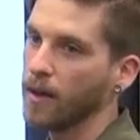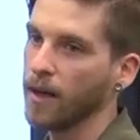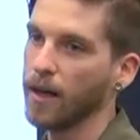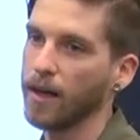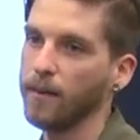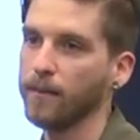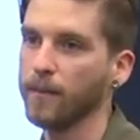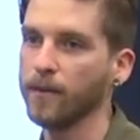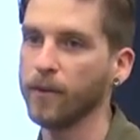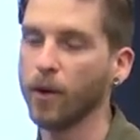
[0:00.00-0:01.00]
um,
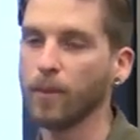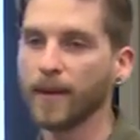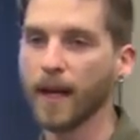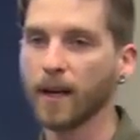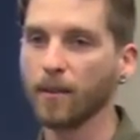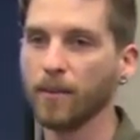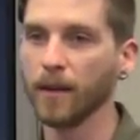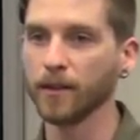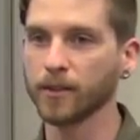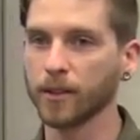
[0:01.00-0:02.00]
if you open that up,
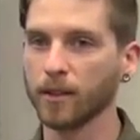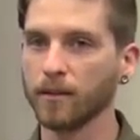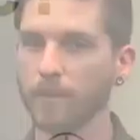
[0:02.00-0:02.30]
there's a,